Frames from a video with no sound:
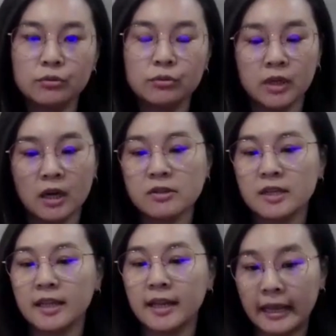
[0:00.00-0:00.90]
to
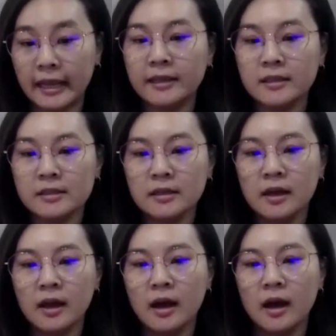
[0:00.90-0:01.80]
2008.
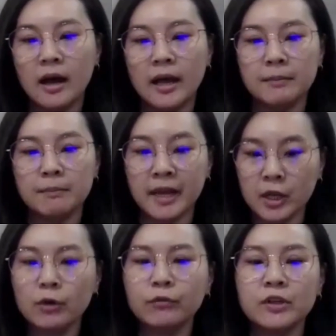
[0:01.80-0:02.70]
And
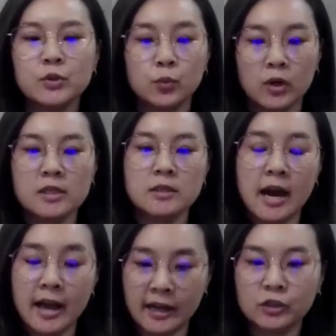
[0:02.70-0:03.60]
many of these works
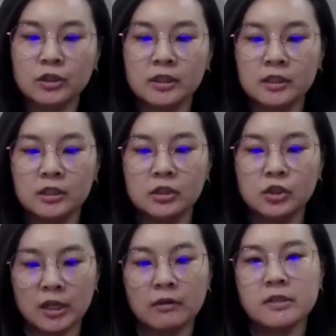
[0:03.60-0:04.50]
are actually
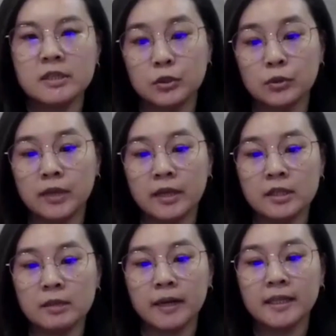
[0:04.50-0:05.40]
generously
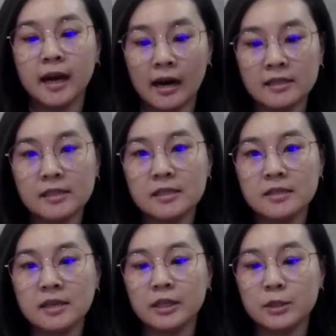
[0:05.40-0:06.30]
donated by the
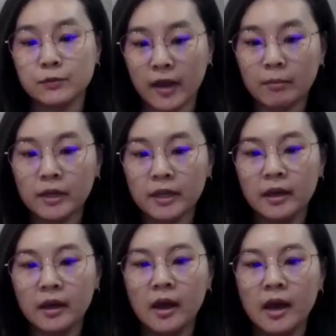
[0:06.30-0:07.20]
artist and his
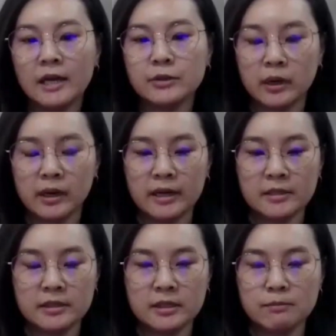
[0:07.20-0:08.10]
family, as well
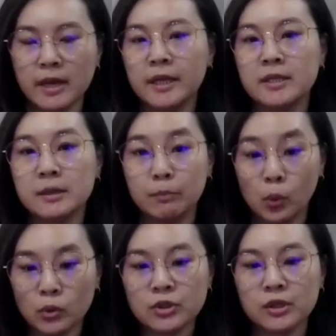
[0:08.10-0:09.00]
as his many
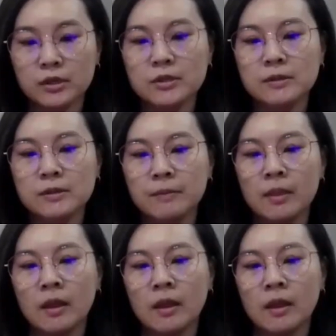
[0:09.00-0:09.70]
supporters.